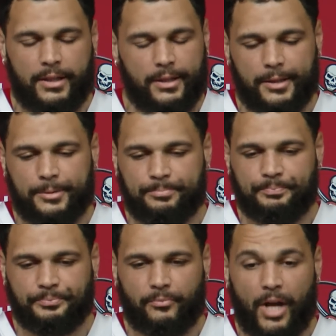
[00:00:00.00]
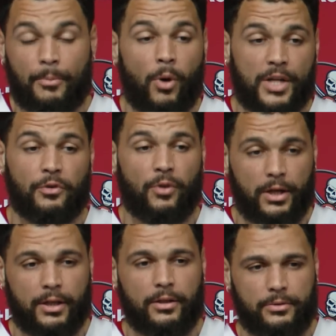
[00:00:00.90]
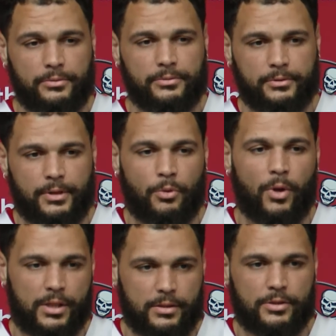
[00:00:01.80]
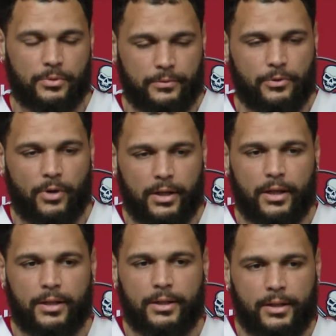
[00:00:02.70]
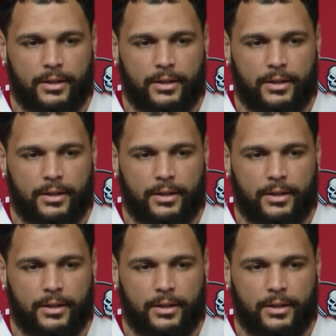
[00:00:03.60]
I'm gonna watch for Rondé though. I'm gonna watch this one for Rondé.